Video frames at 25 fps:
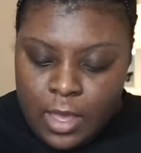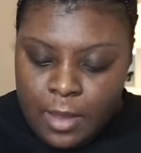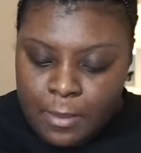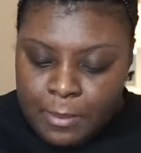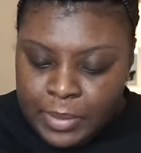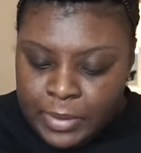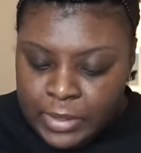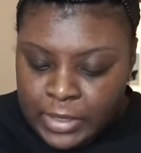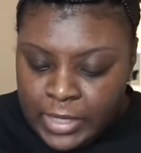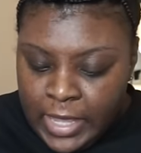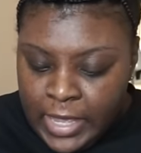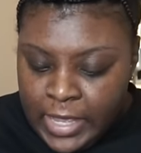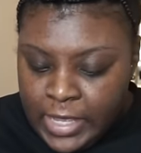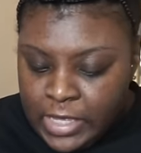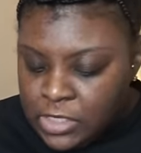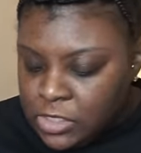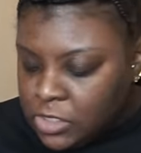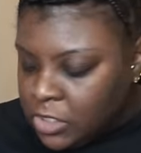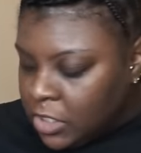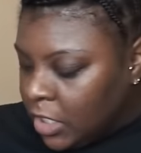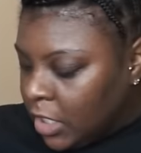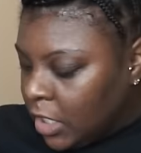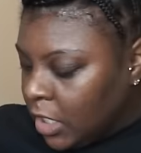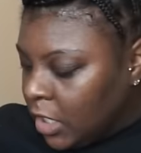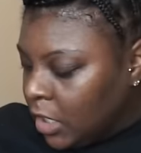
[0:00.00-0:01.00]

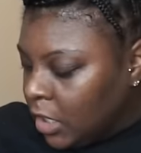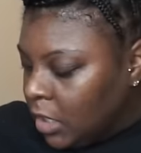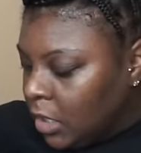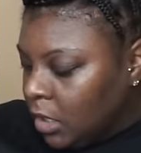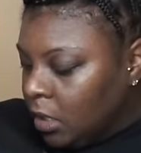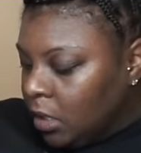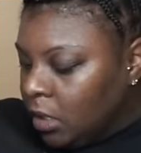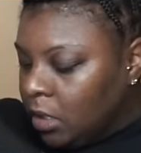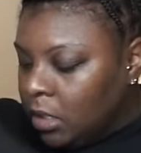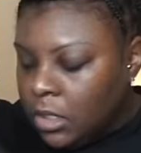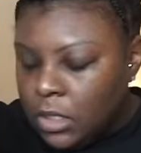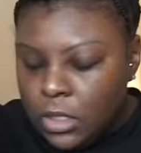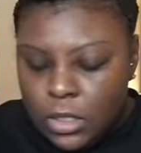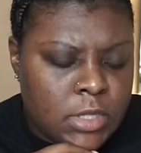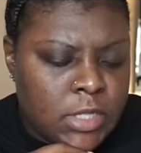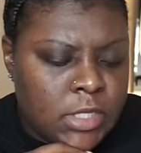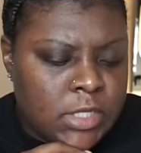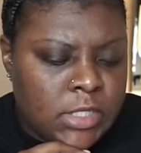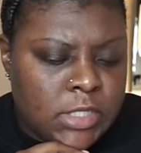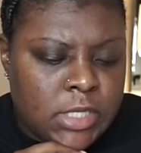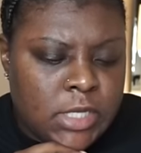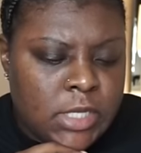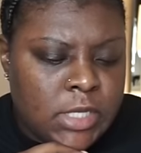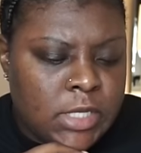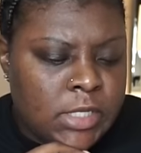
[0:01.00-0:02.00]
blazer.
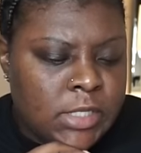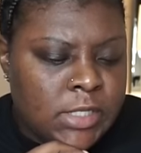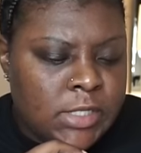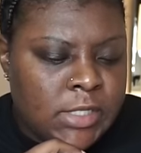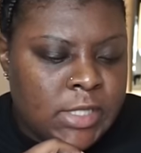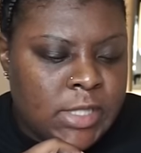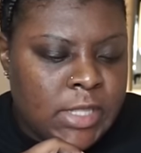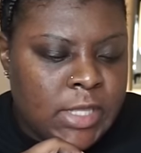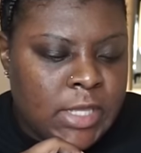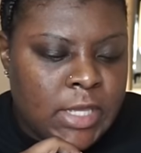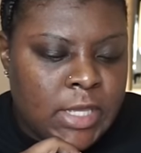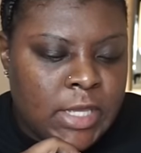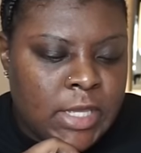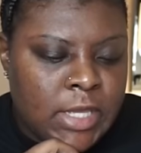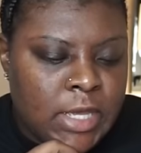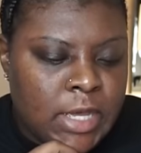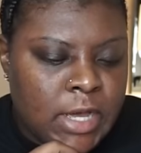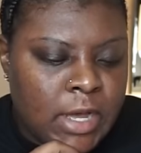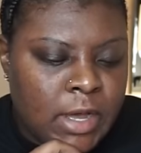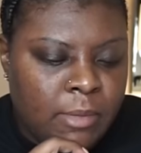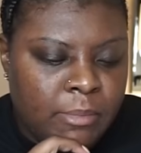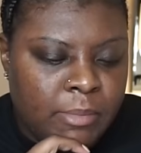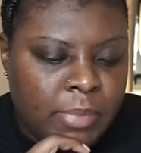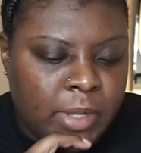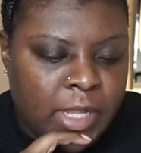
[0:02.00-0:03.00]
This is the
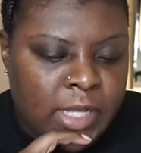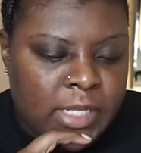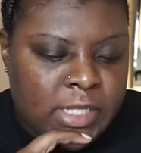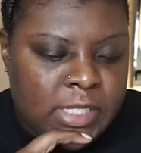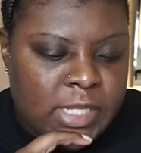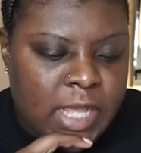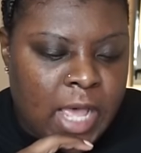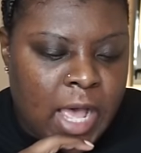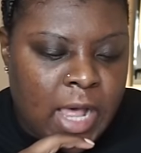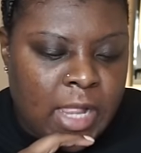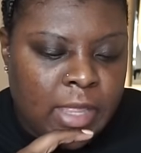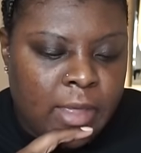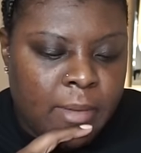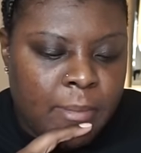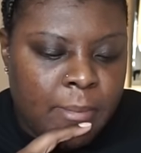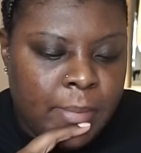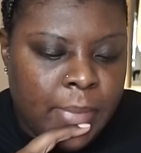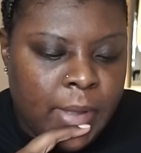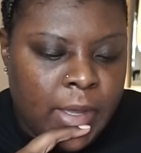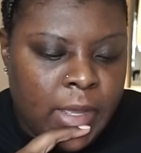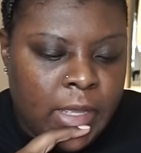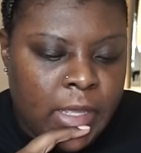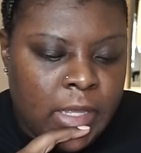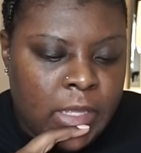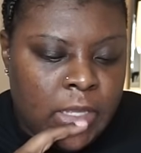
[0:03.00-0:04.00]
plus solid
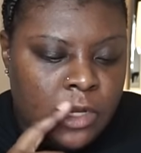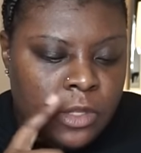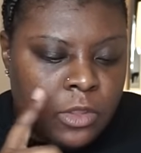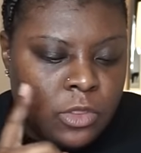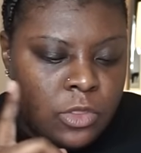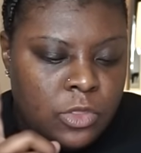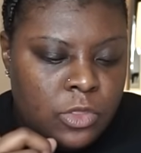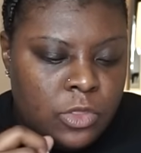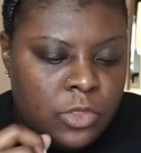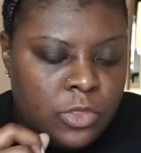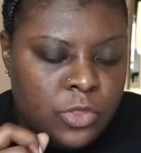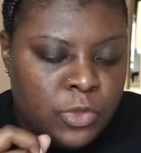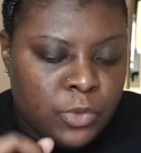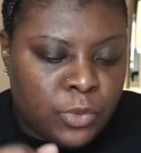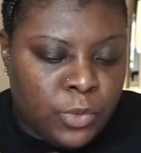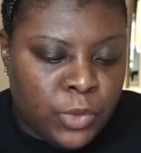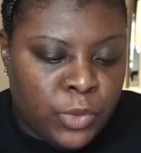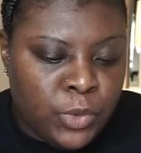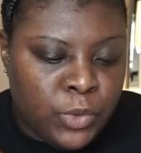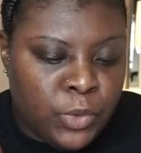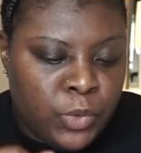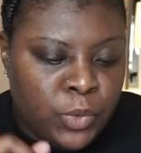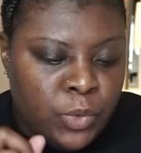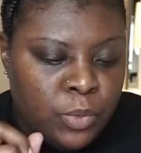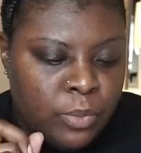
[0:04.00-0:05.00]
button
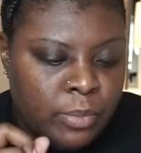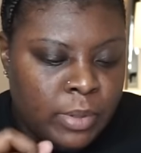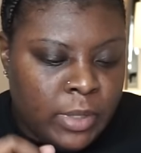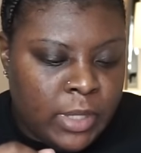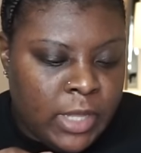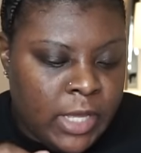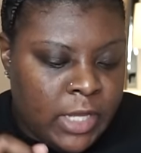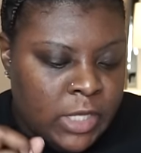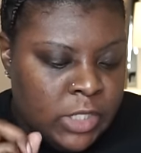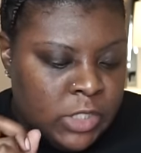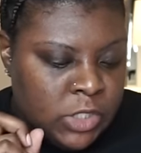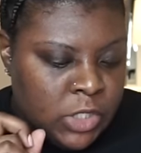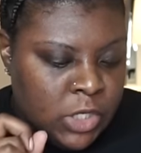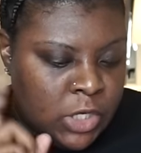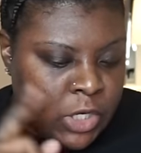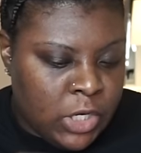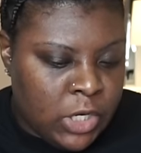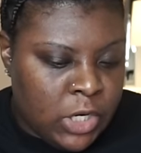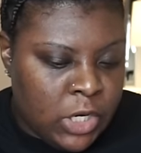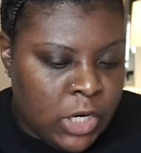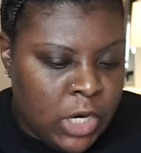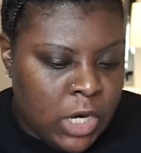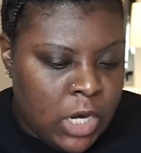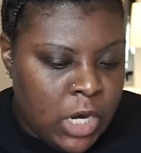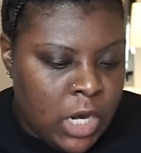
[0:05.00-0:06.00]
through
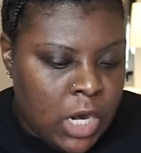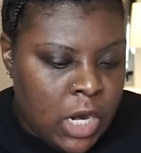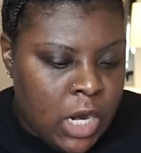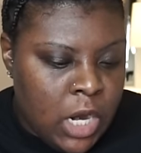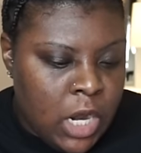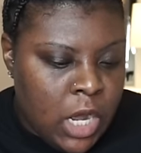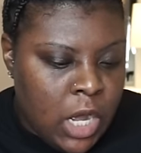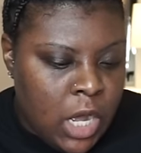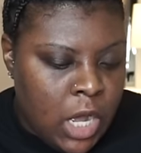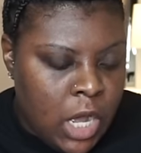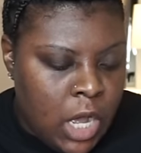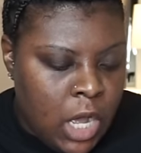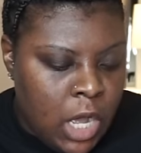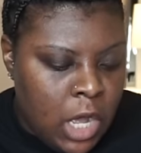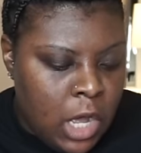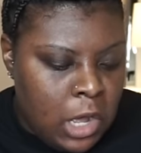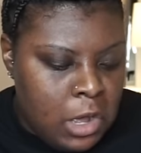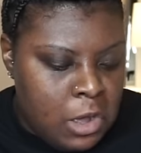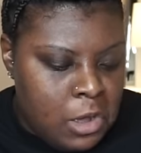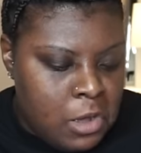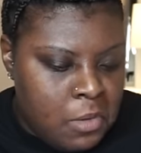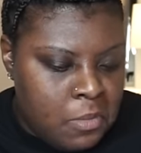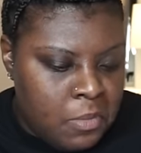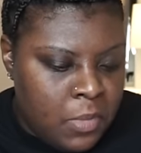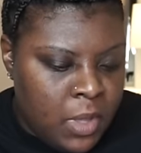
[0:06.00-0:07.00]
blazer
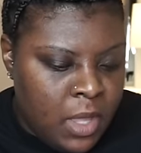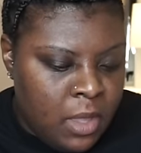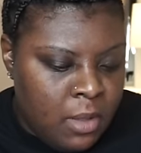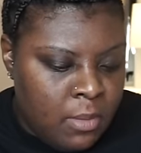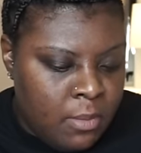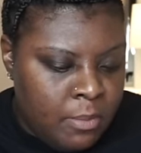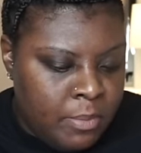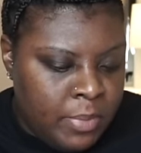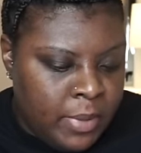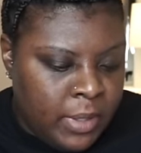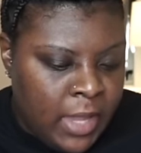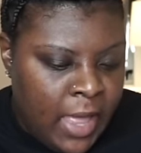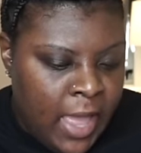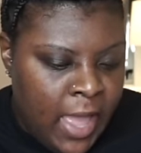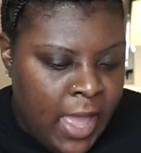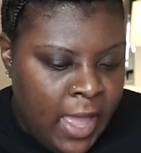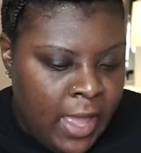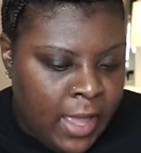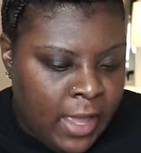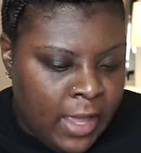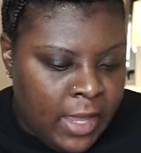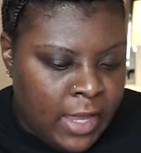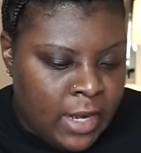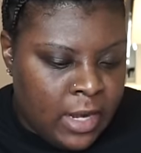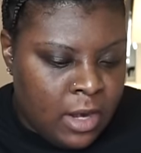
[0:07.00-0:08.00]
in
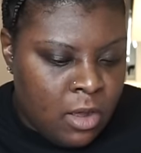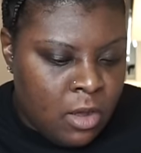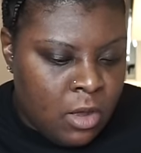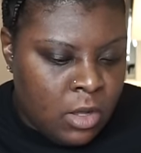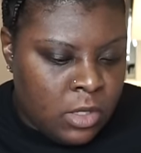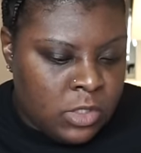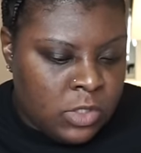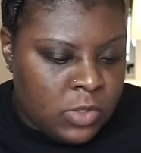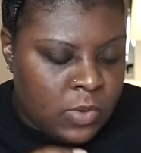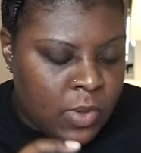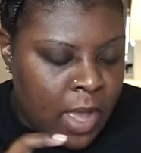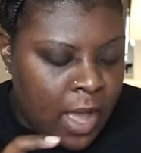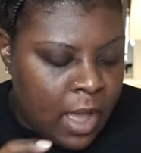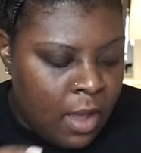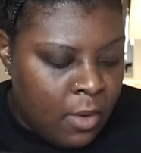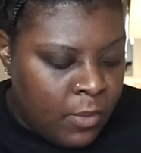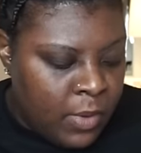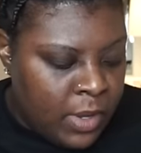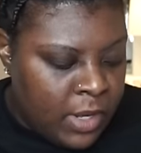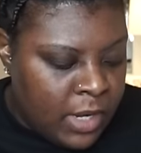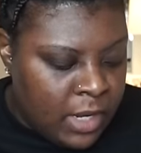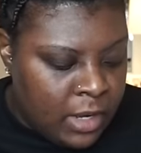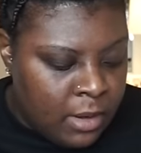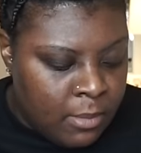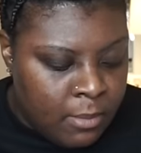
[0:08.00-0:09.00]
black, and I also got
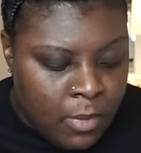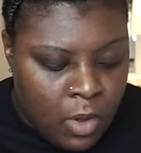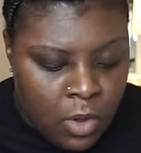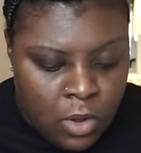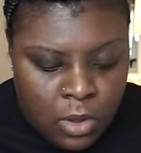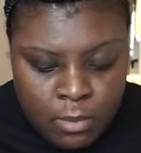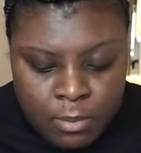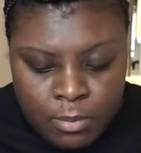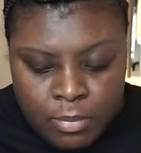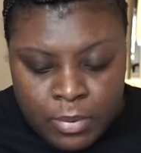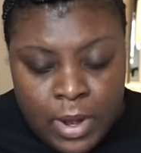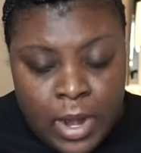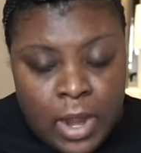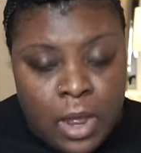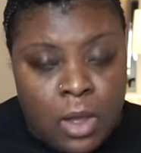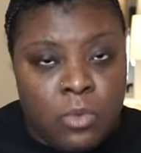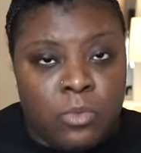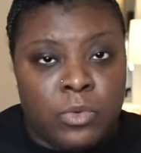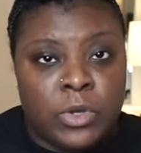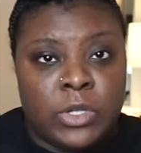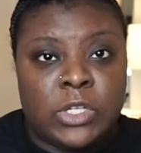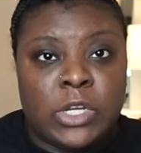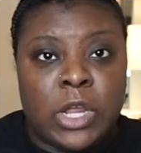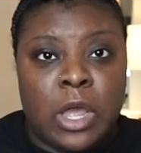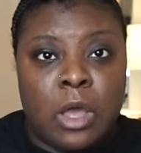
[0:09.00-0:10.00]
one in a mocha
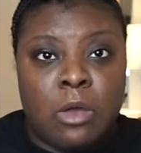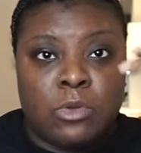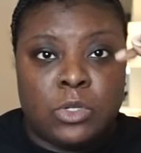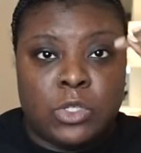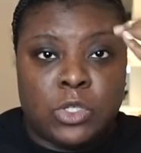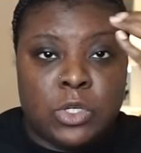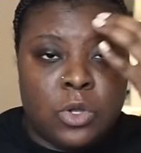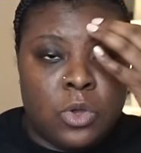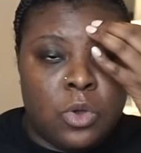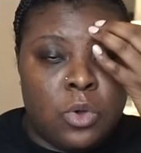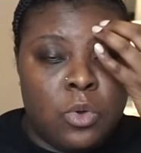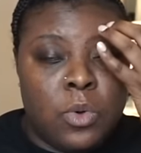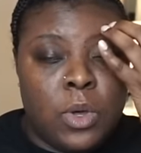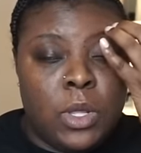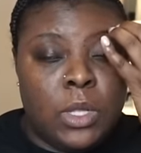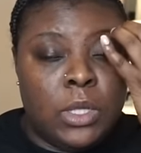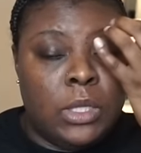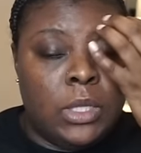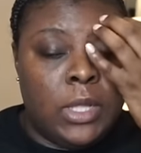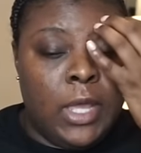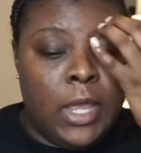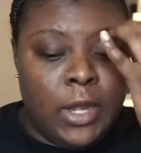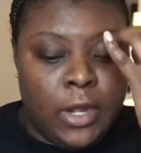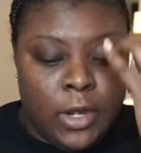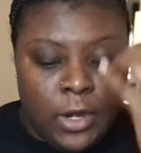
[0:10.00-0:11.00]
brown, which I'll show
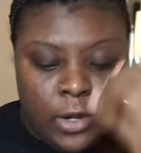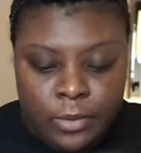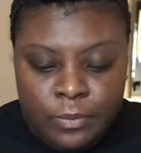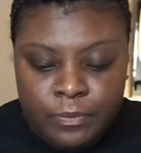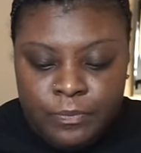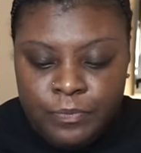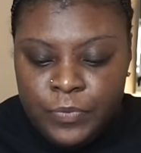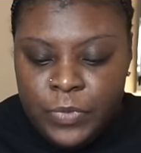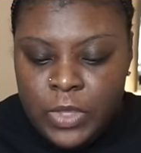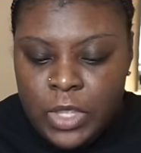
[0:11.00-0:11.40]
later